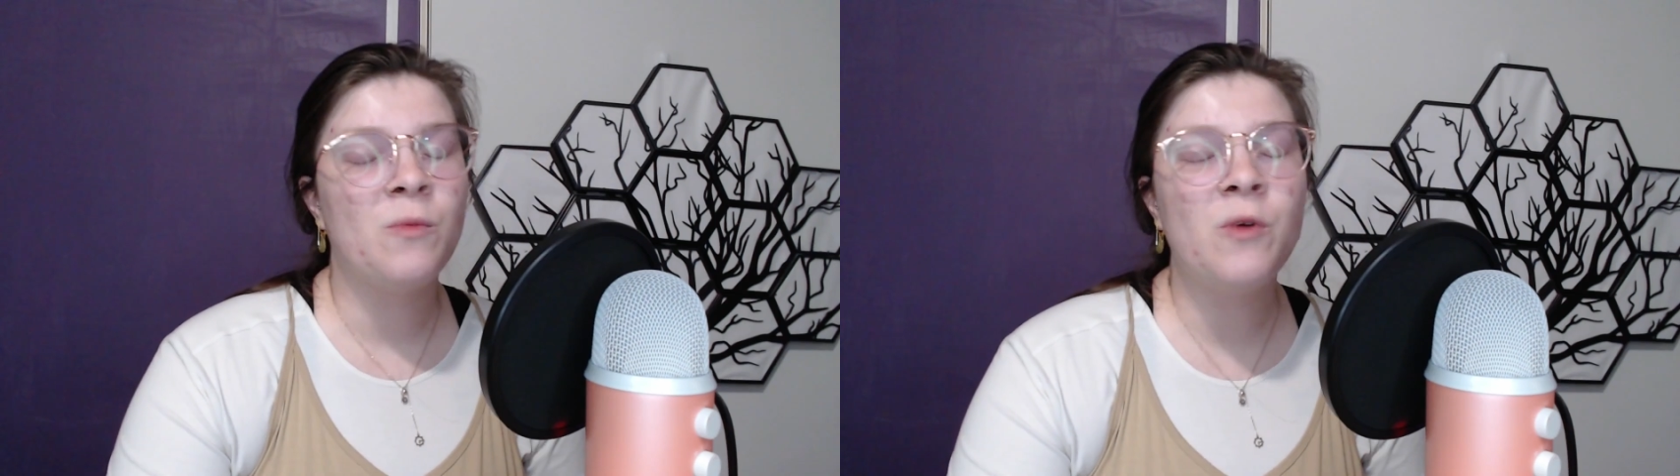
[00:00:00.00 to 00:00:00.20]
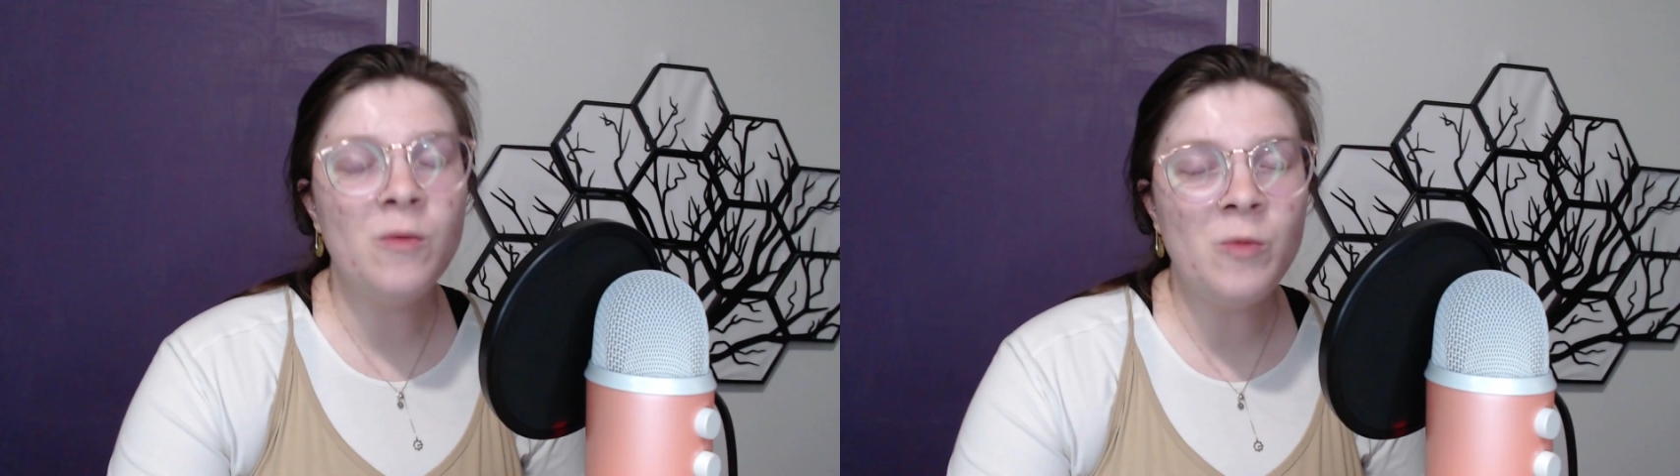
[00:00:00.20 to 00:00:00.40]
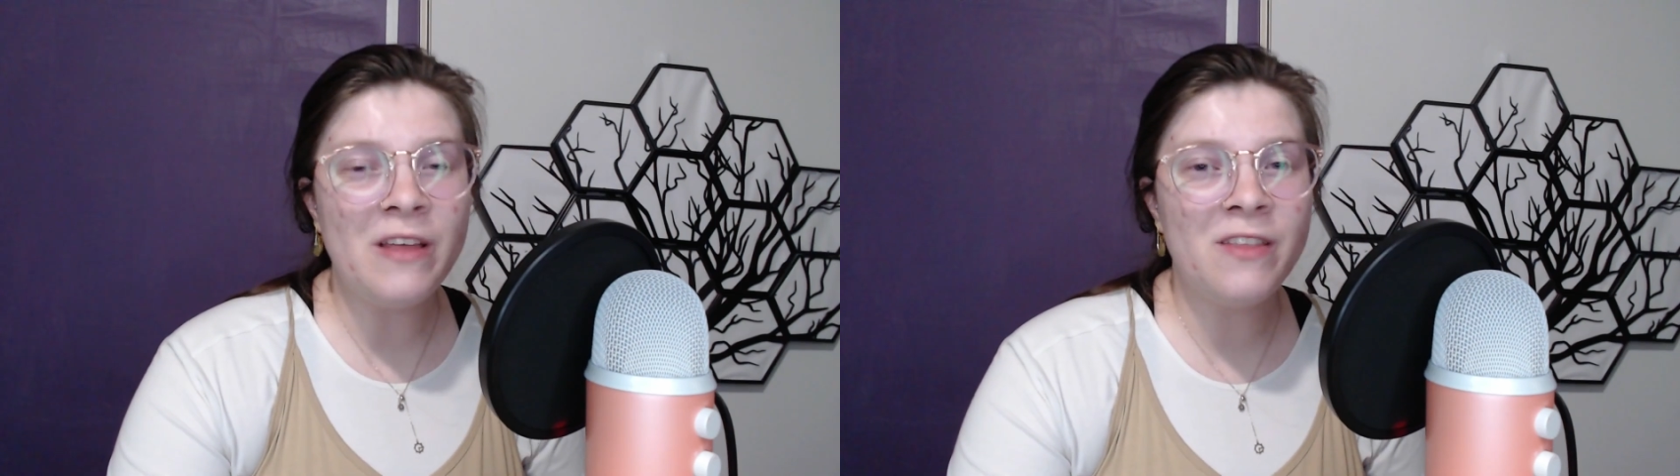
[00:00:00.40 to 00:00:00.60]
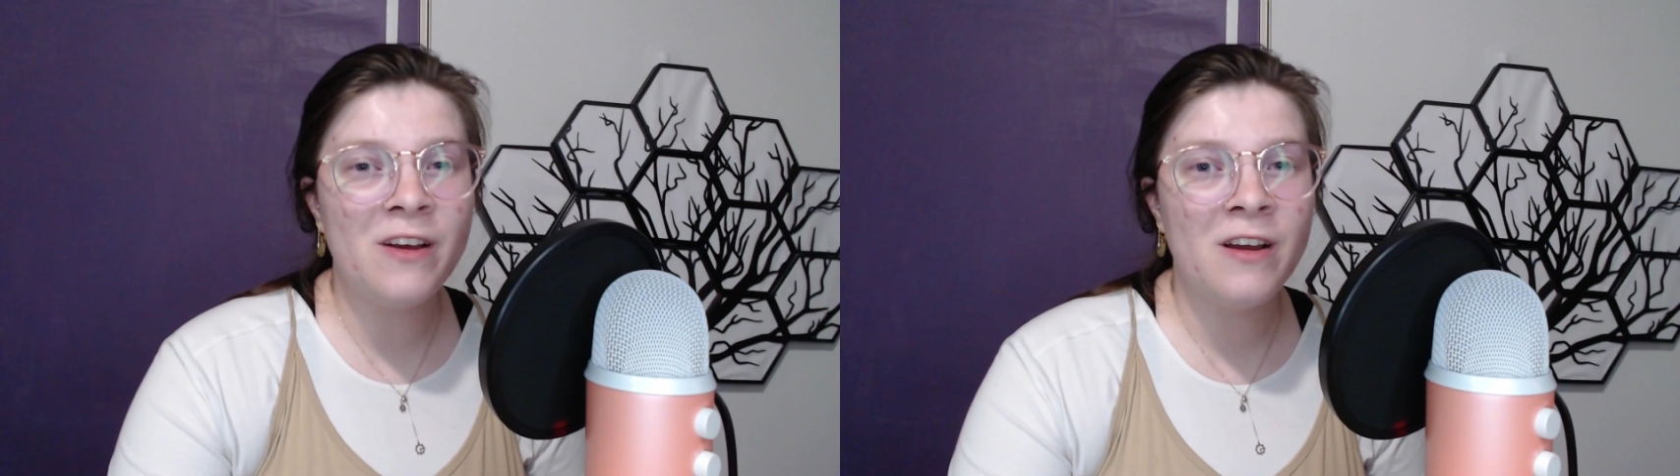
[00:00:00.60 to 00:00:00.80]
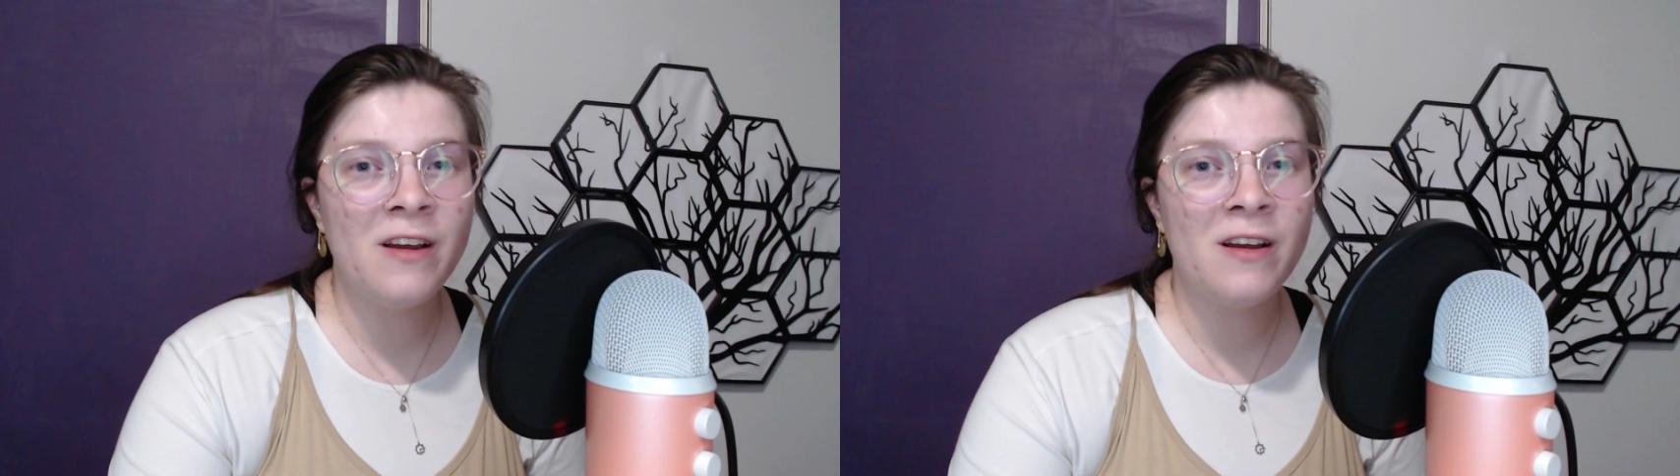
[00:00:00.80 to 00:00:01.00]
warm
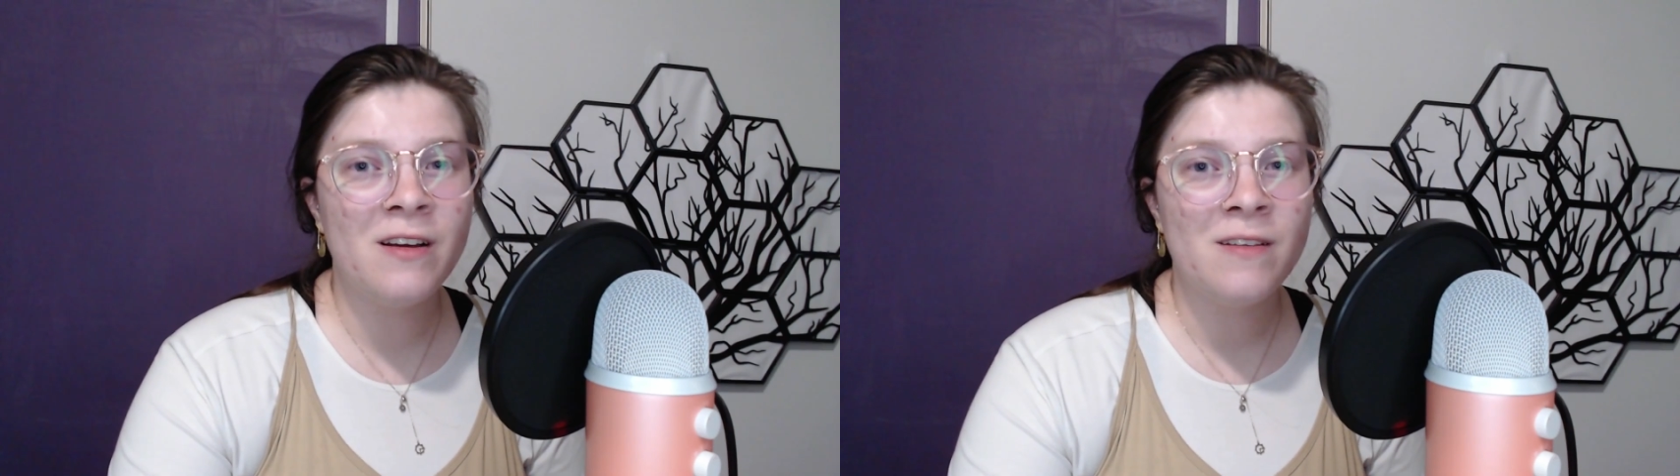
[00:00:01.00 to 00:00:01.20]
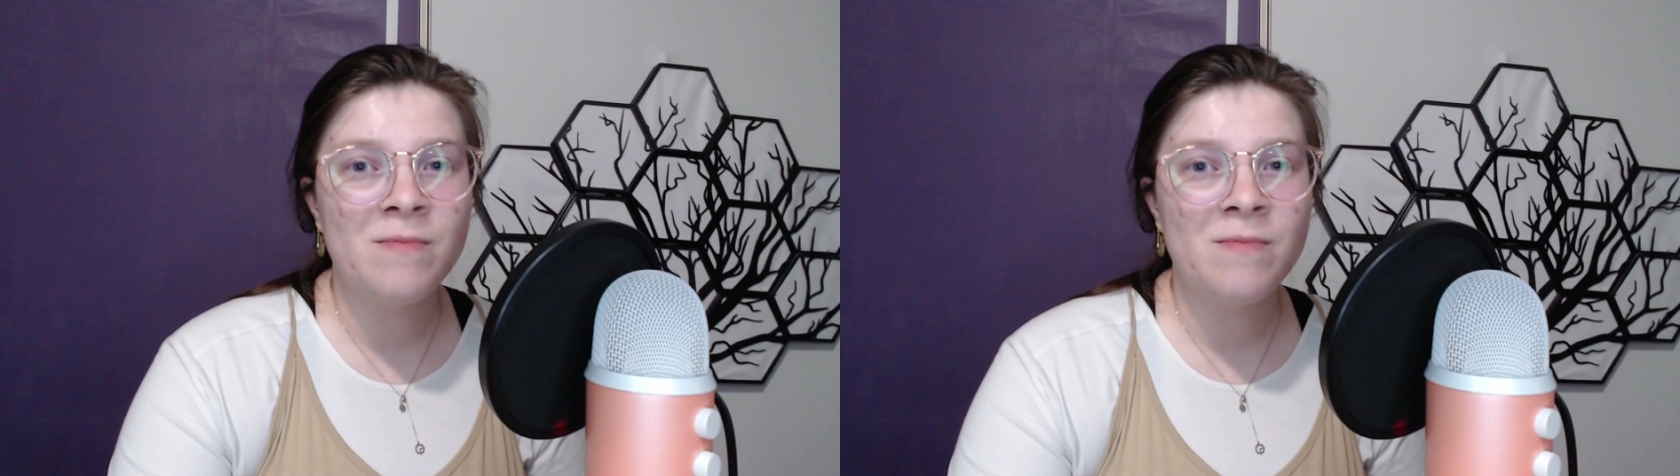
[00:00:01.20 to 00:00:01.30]
weather.